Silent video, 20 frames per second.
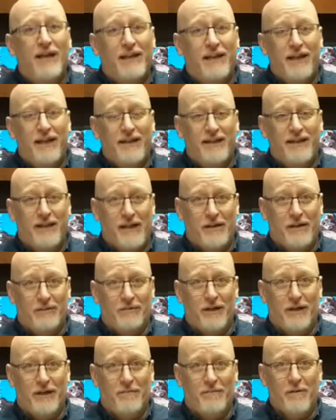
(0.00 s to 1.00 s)
He's given
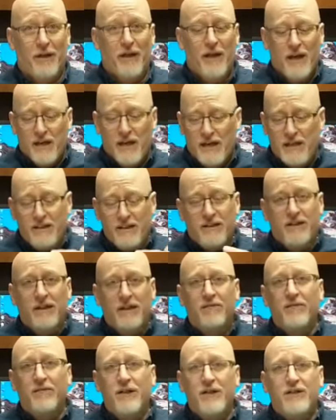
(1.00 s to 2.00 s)
us His Scripture.
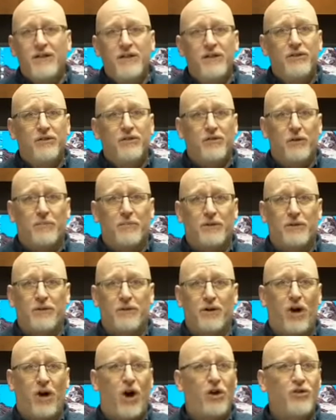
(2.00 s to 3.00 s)
All Scripture
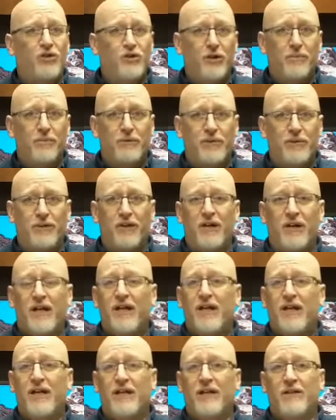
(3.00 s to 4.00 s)
is is
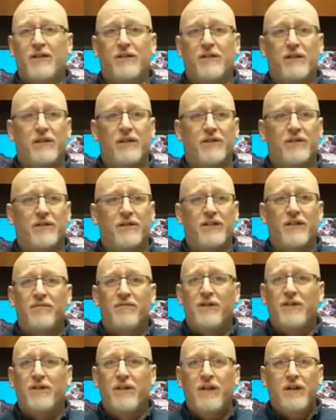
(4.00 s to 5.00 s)
given and is
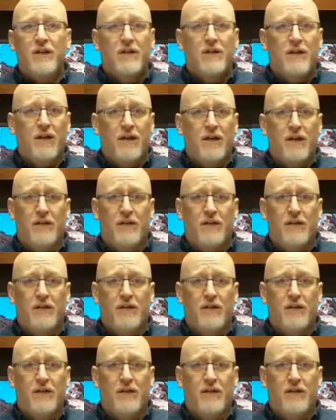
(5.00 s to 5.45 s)
is uh,